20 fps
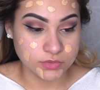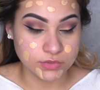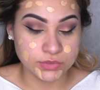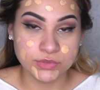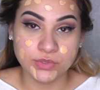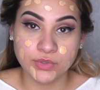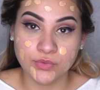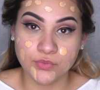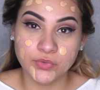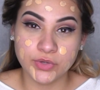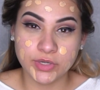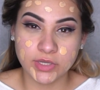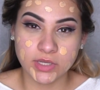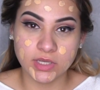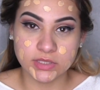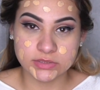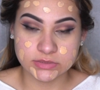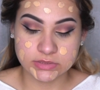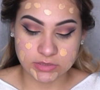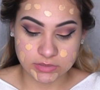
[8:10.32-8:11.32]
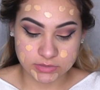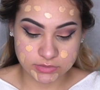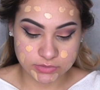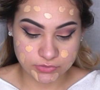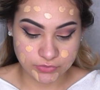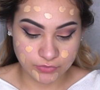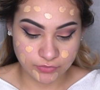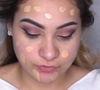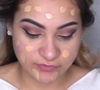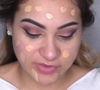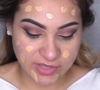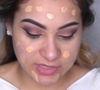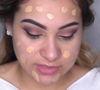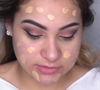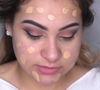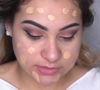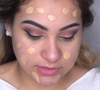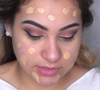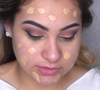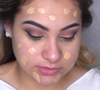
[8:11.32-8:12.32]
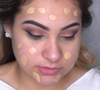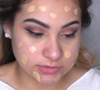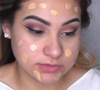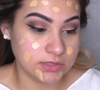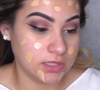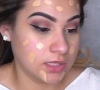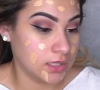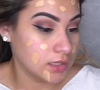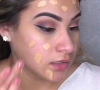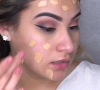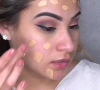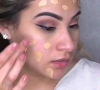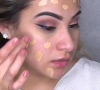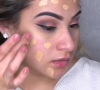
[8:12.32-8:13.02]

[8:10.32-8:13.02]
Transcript: So what are you guys gonna do Valentine's Day?